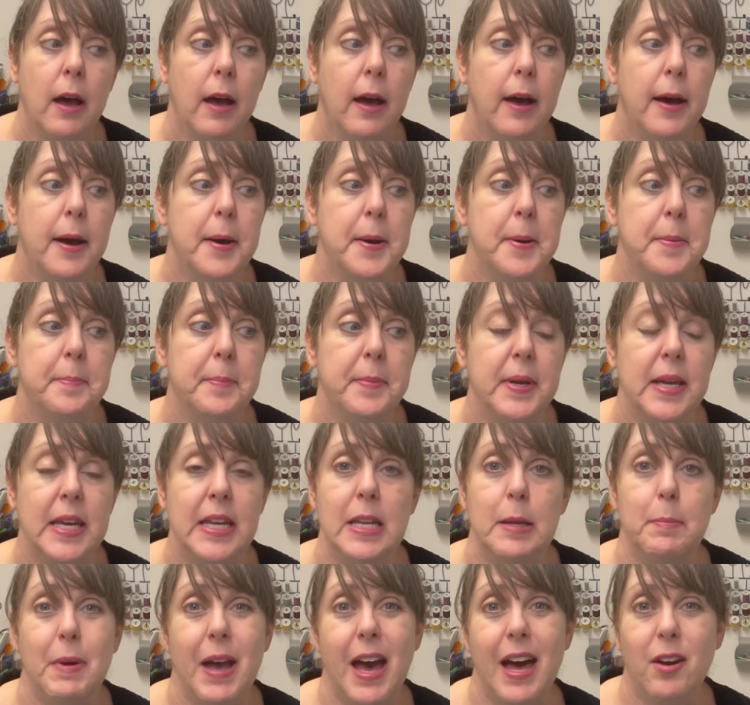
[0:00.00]

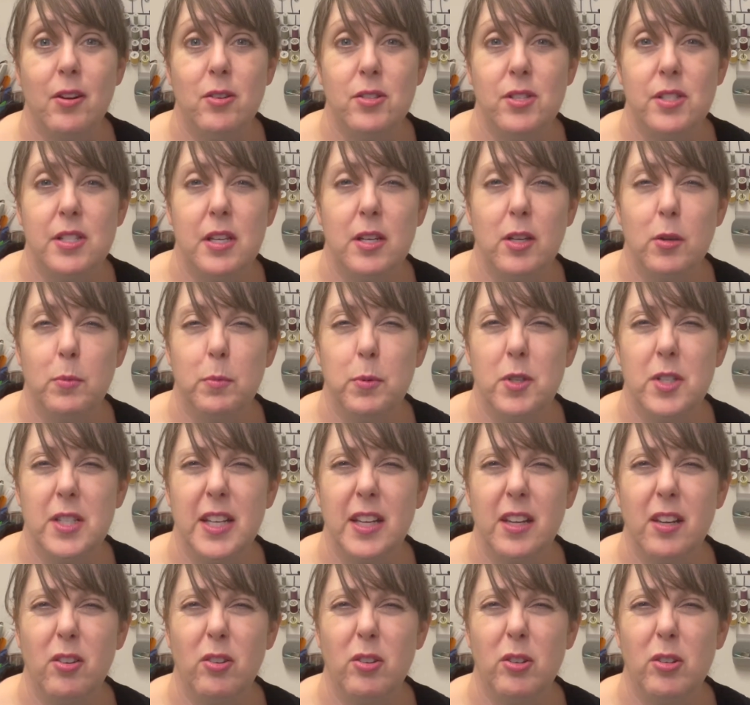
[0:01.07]
Any patterns that you're
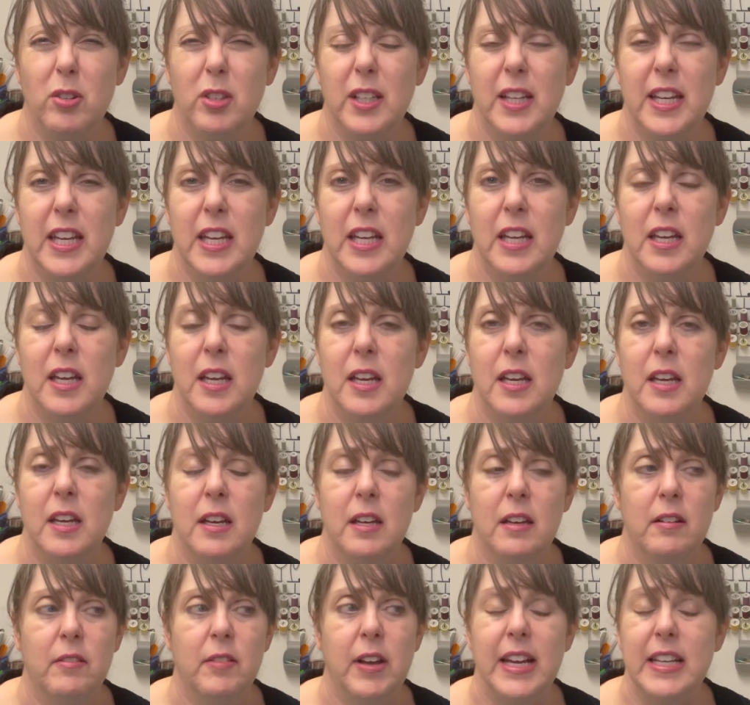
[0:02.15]
particularly
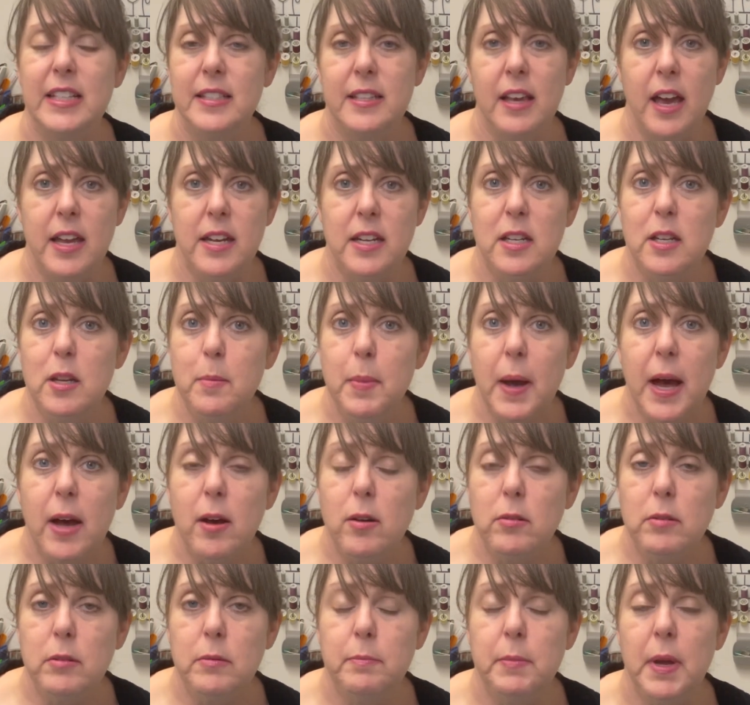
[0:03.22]
excited
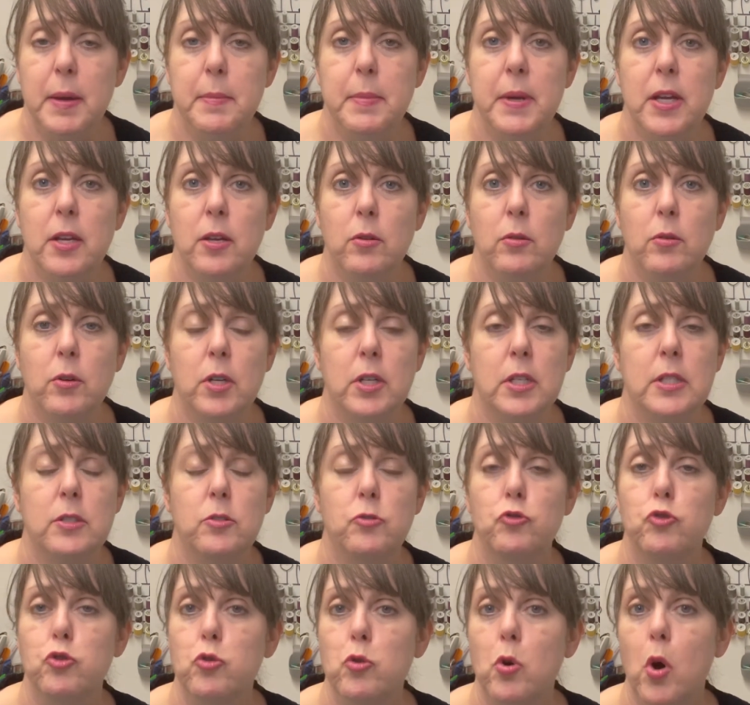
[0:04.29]
about? Maybe you could
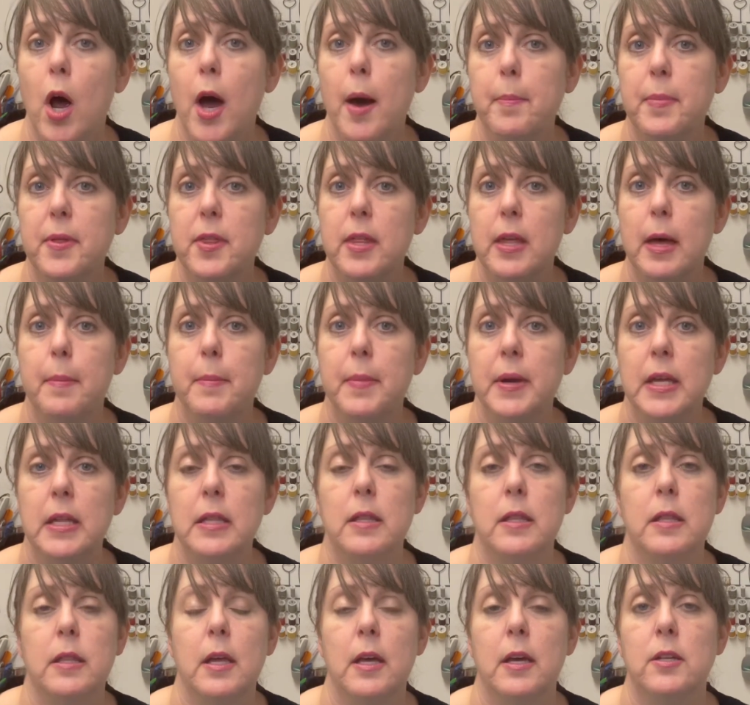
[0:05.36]
drop them
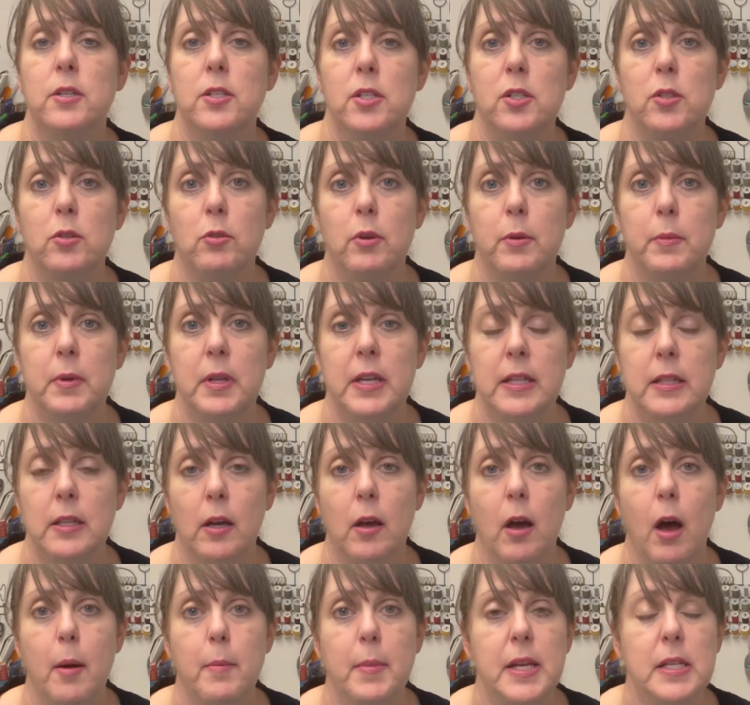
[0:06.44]
in the
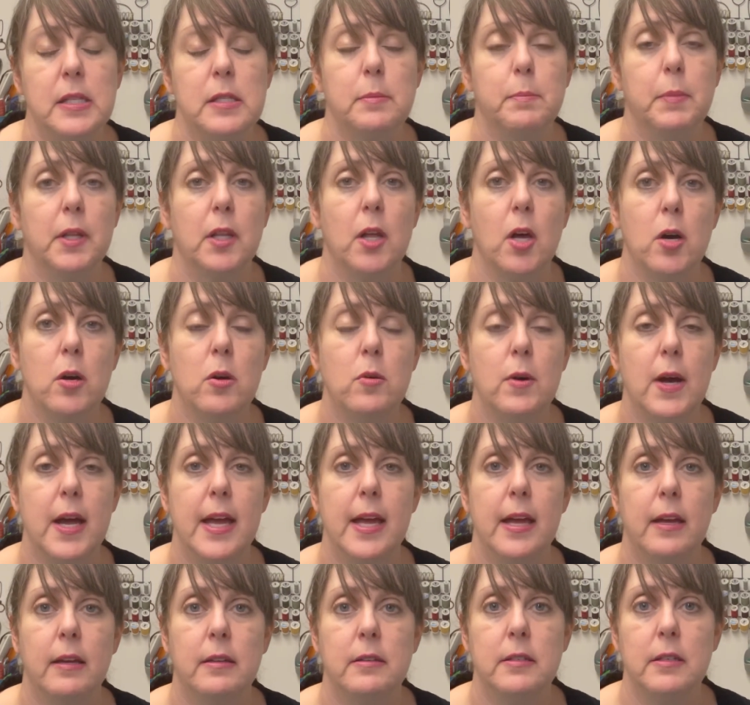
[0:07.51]
comments below,
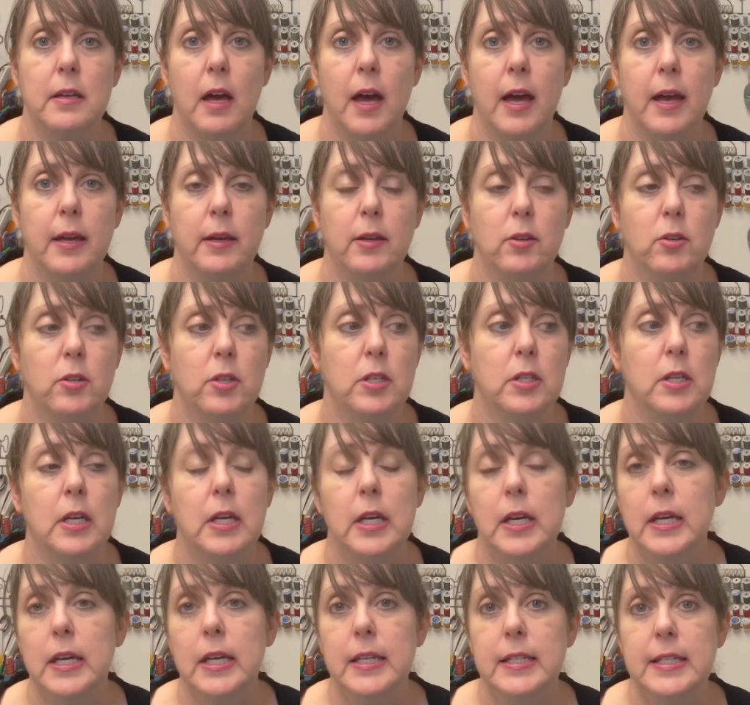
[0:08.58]
and I could
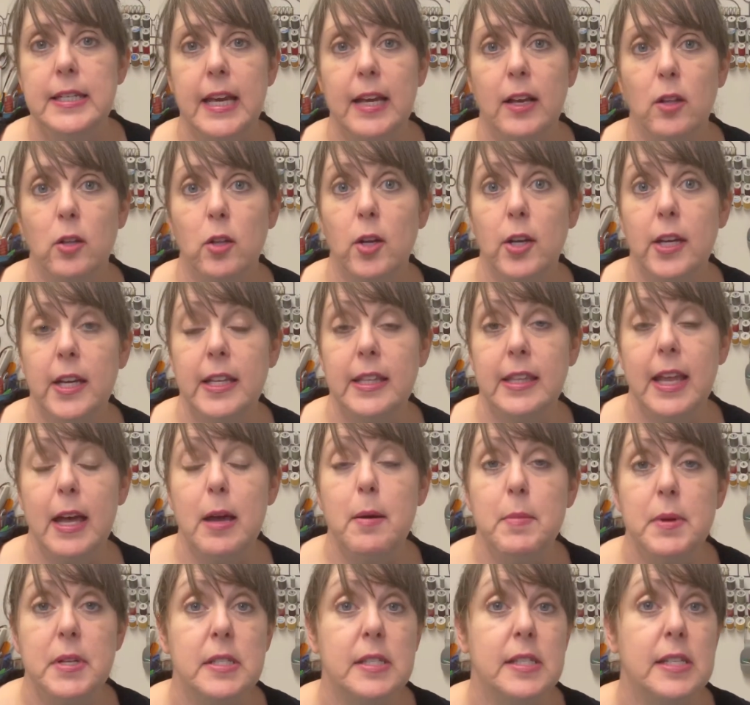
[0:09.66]
take a look at them
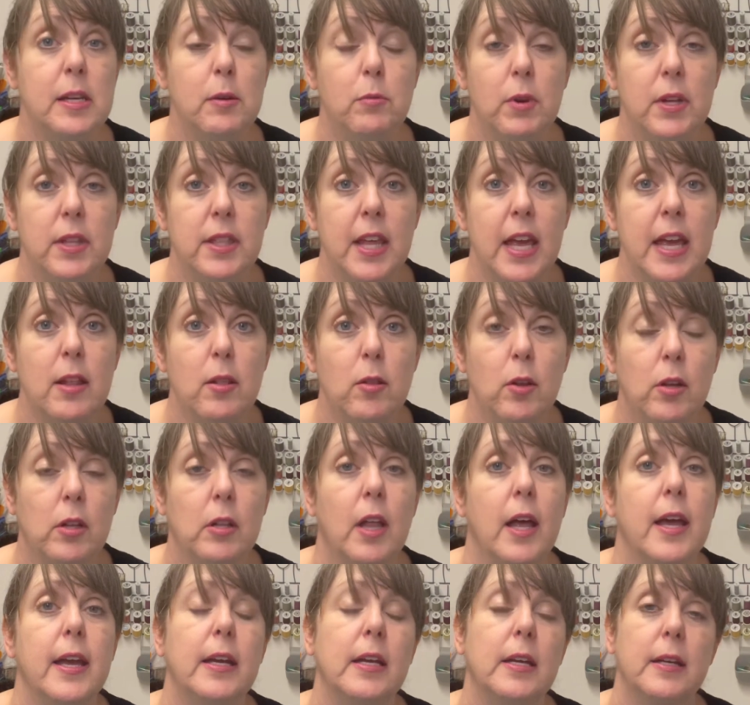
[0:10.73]
and see what they look
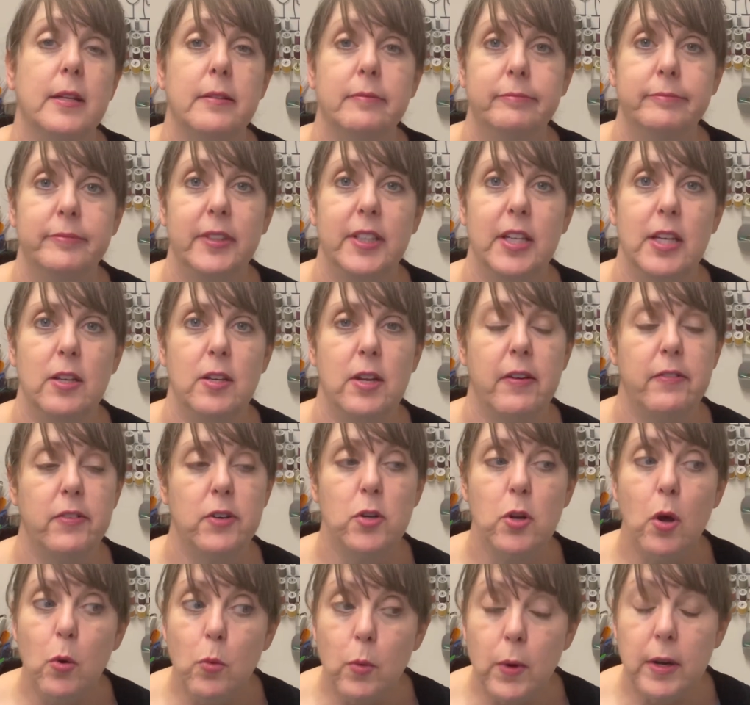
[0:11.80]
like. You never
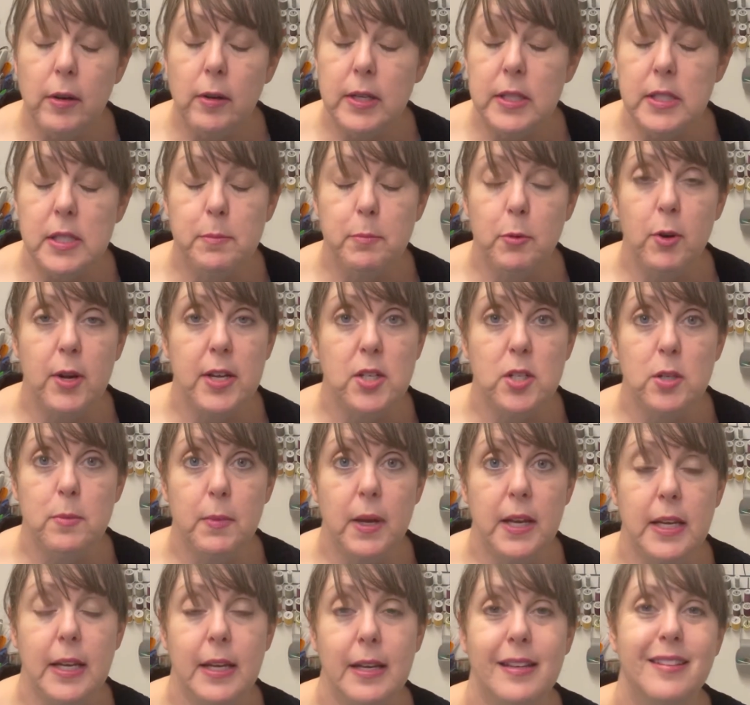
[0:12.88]
know where inspiration
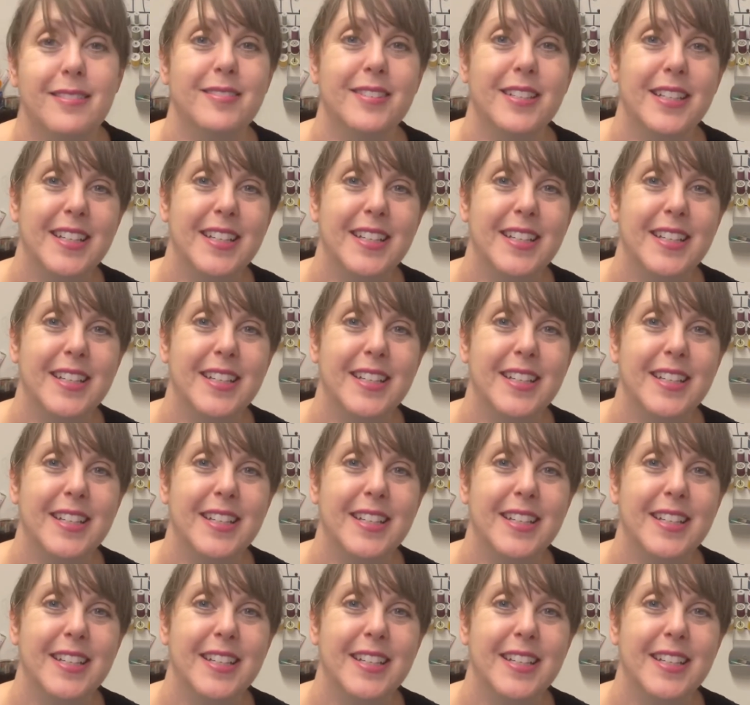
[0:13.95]
might hit.